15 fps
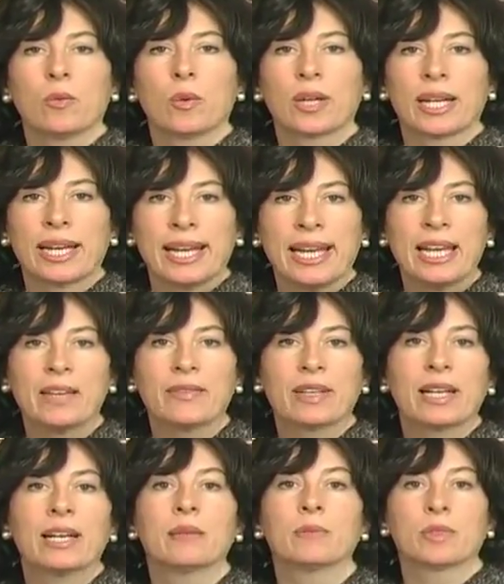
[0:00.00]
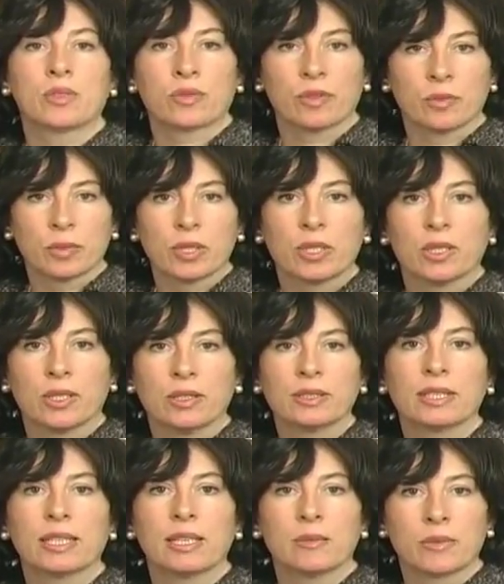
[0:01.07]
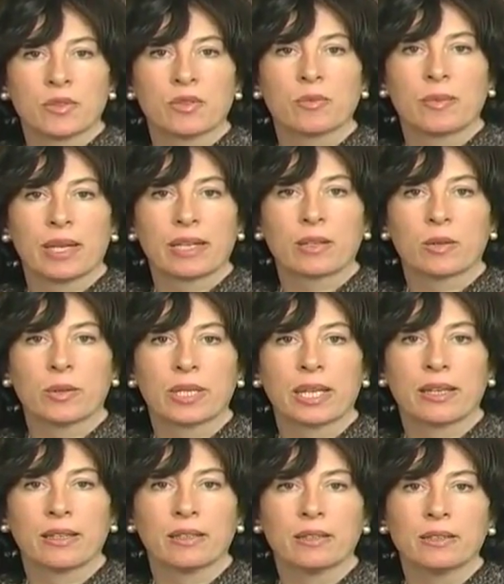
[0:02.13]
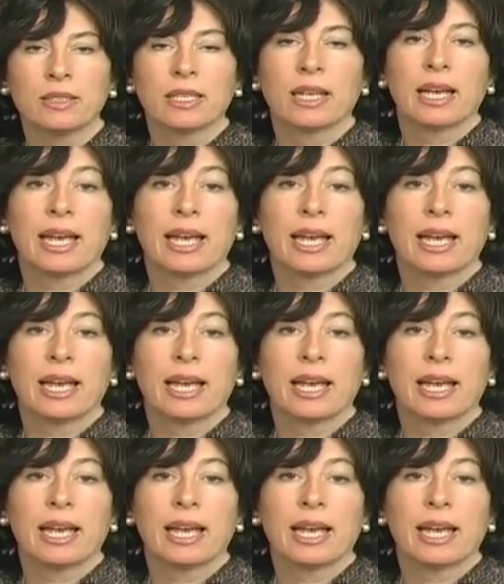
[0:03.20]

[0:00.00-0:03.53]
What I have comes from God, comes from my Creator,